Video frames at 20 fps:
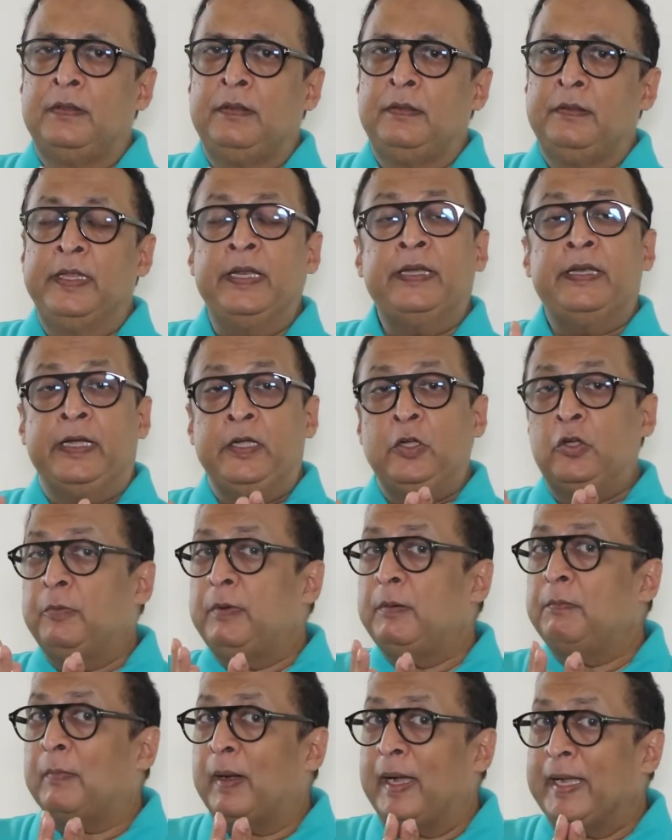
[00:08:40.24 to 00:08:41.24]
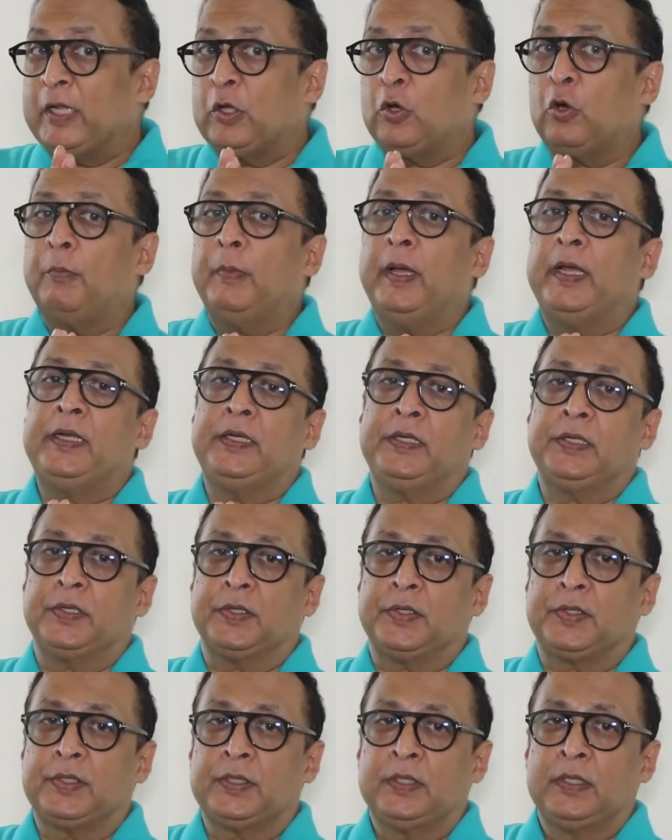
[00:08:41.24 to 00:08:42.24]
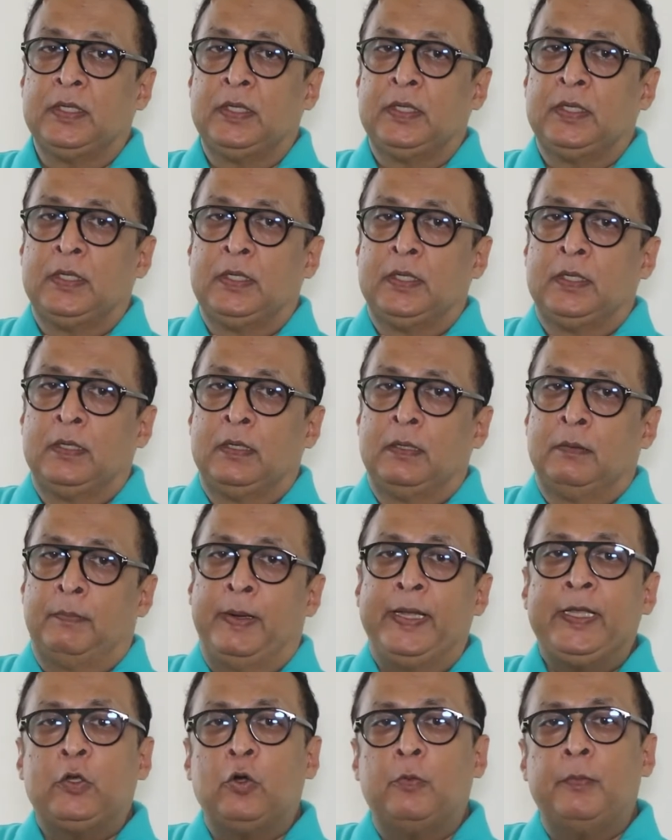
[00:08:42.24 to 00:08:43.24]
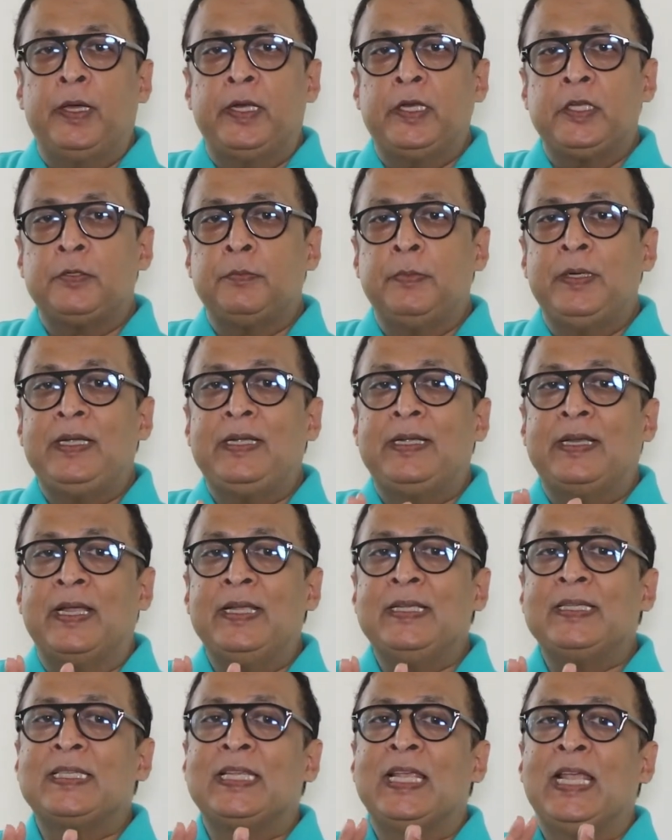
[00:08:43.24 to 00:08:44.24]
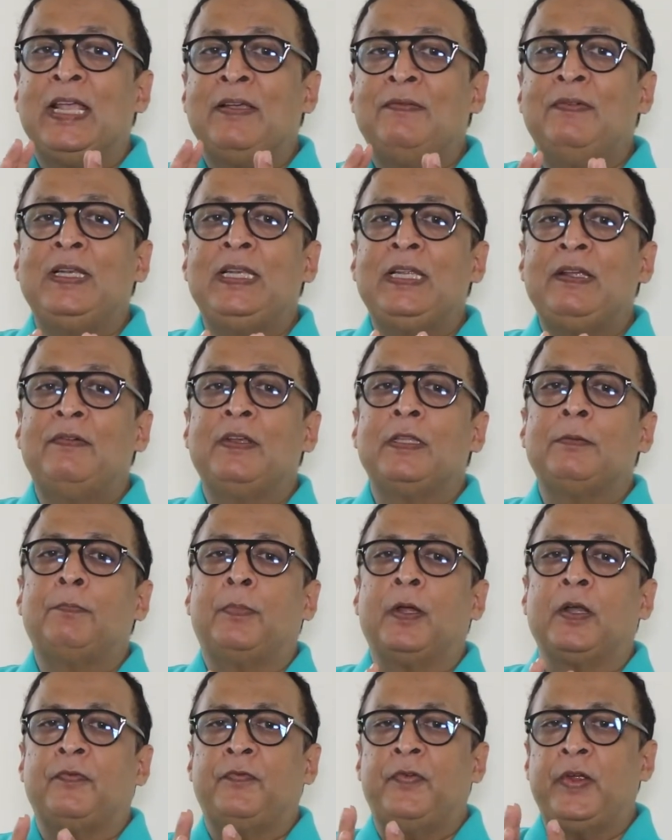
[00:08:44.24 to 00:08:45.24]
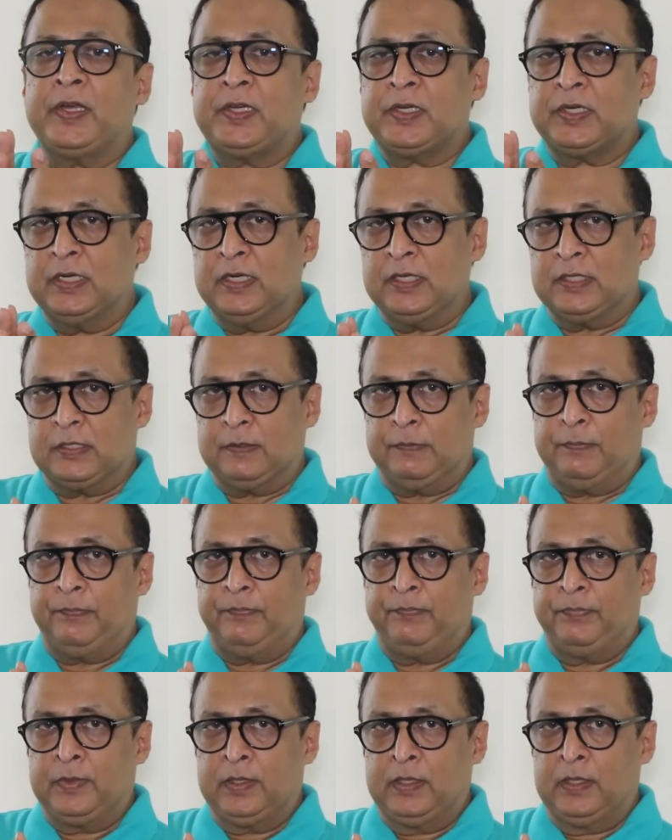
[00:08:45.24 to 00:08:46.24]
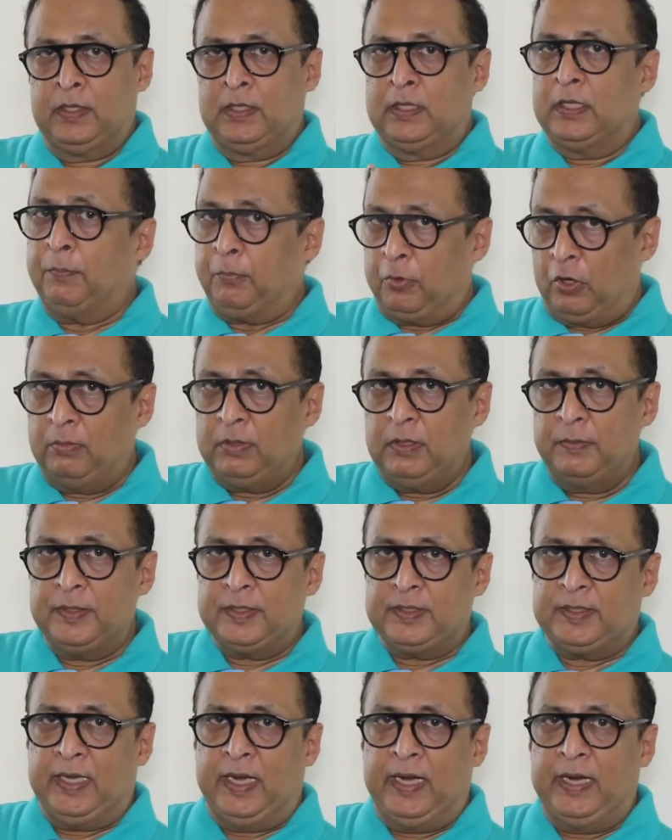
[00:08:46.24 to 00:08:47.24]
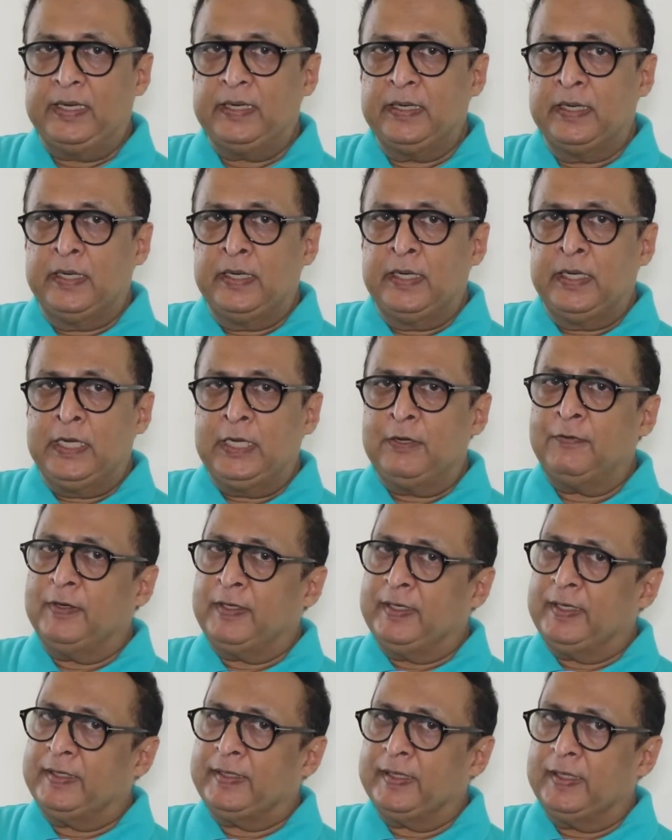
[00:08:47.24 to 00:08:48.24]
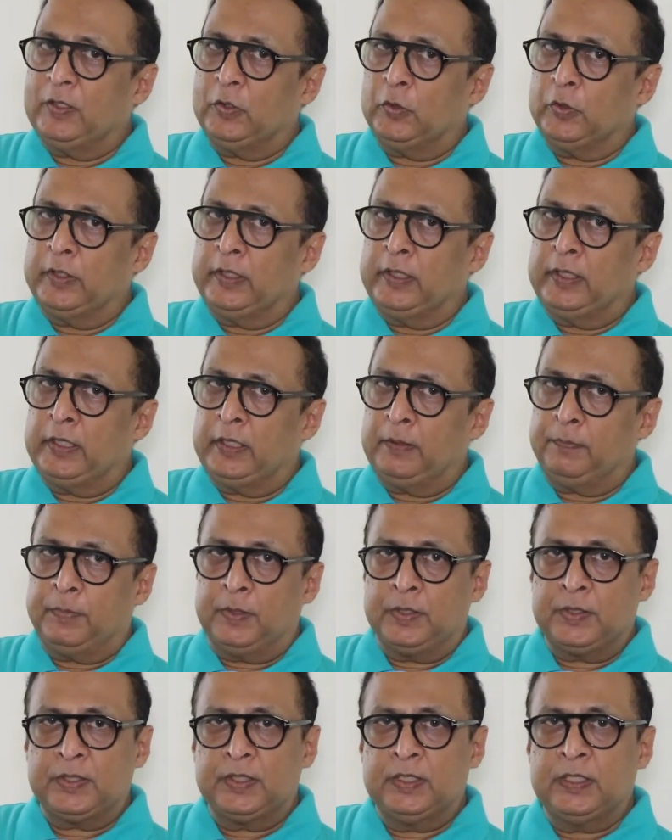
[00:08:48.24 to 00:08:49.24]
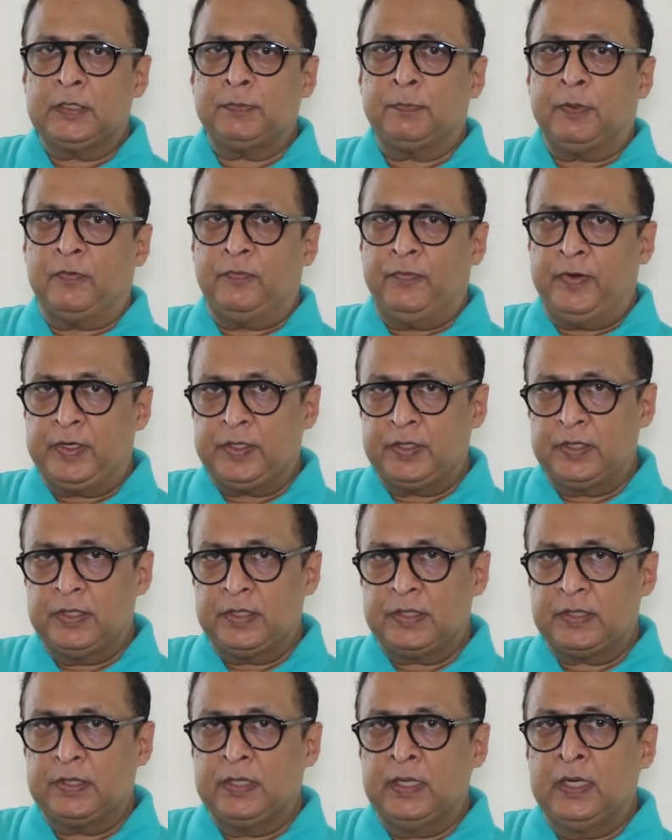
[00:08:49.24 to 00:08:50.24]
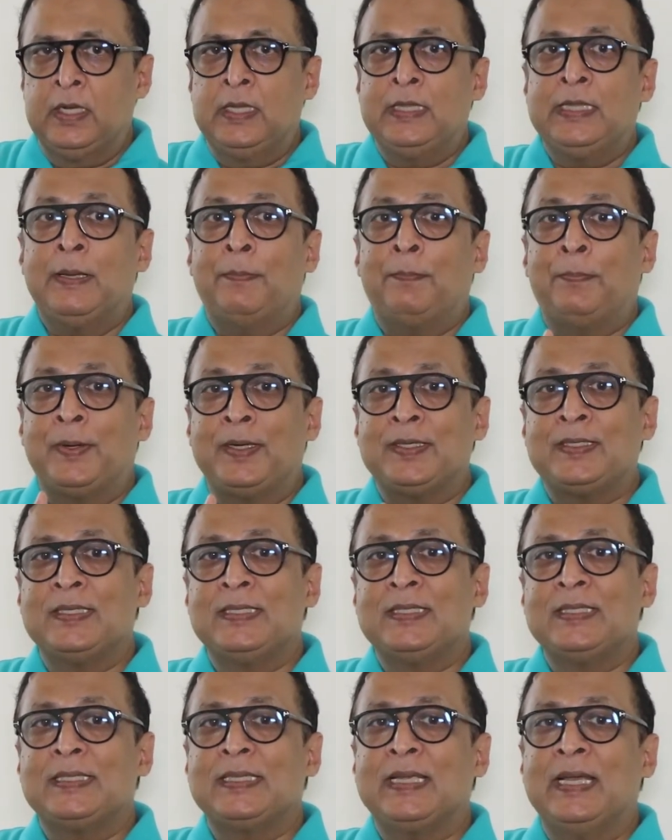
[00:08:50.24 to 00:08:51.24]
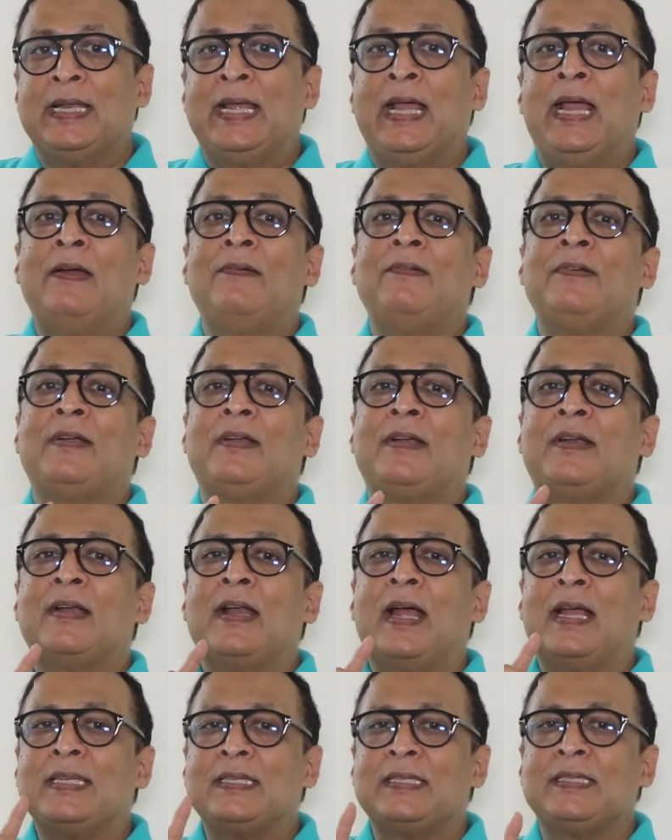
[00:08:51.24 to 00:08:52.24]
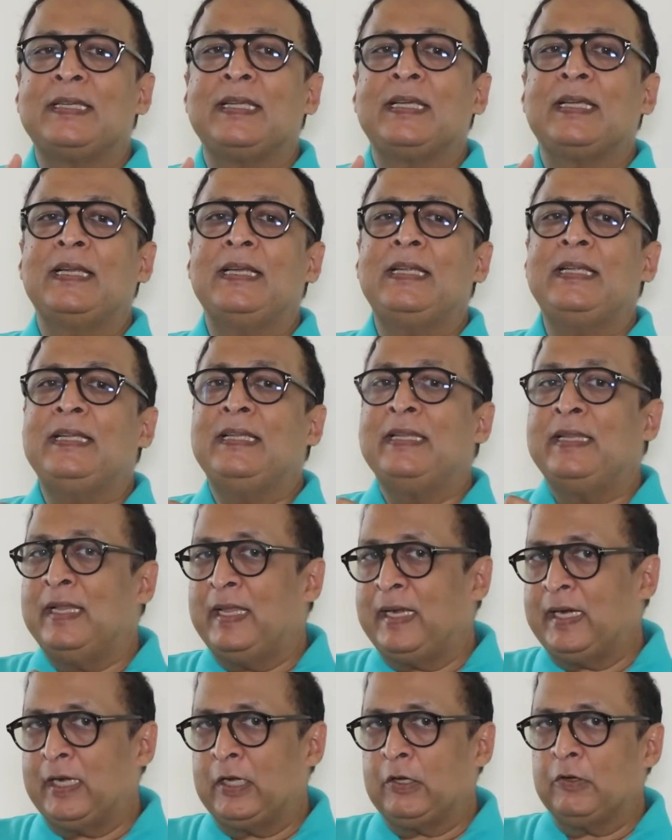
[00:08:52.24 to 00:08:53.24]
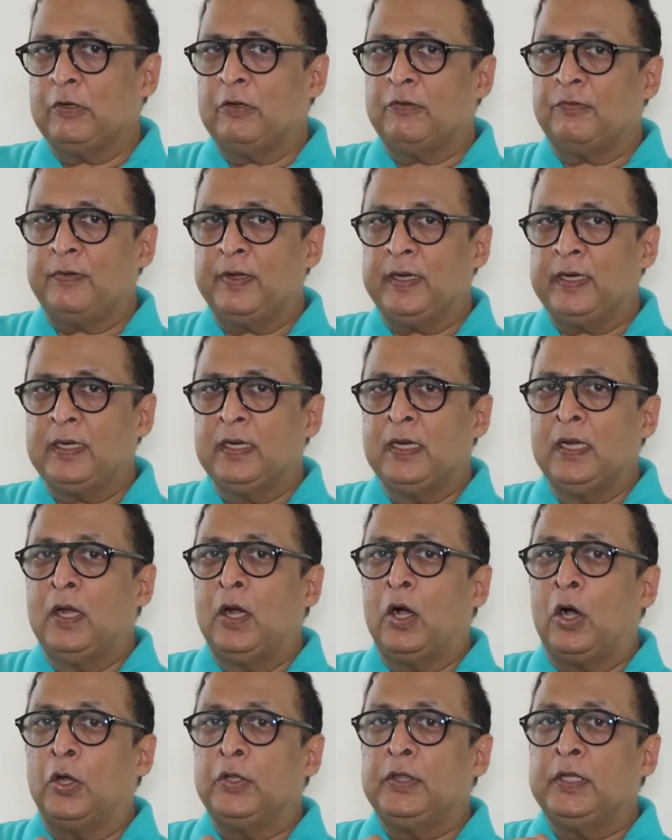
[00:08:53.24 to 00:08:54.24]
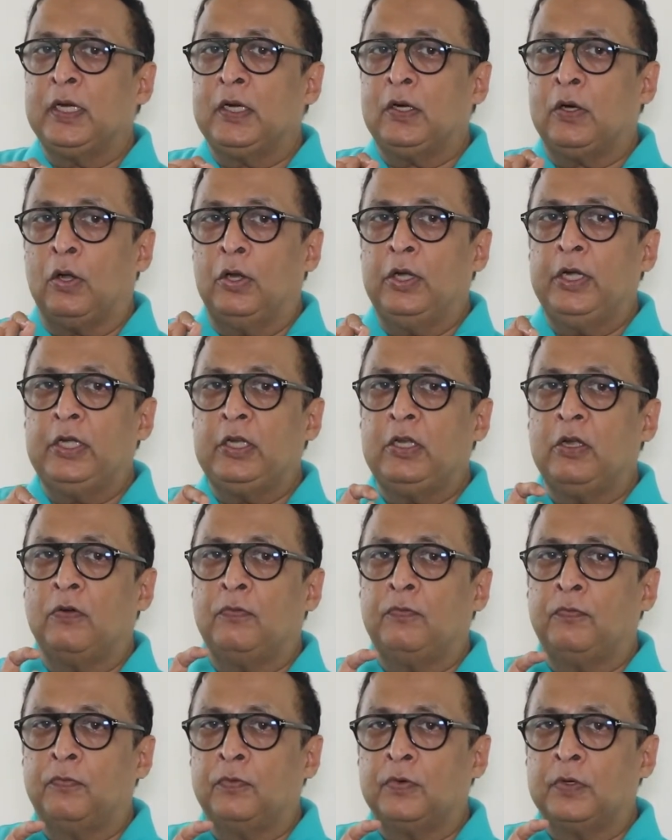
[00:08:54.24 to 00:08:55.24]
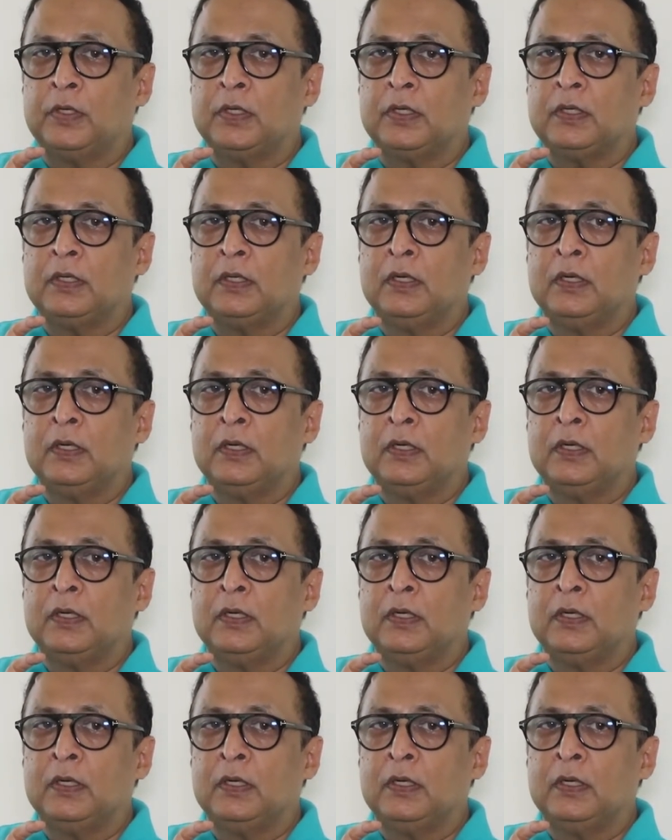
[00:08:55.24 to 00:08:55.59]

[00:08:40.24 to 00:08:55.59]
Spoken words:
They tend to be micromanagers. Micromanagement ties heavily with perfectionism. The problem is that if a detail oriented person is perfectionist, their presence can have drastically negative effect on the quality of work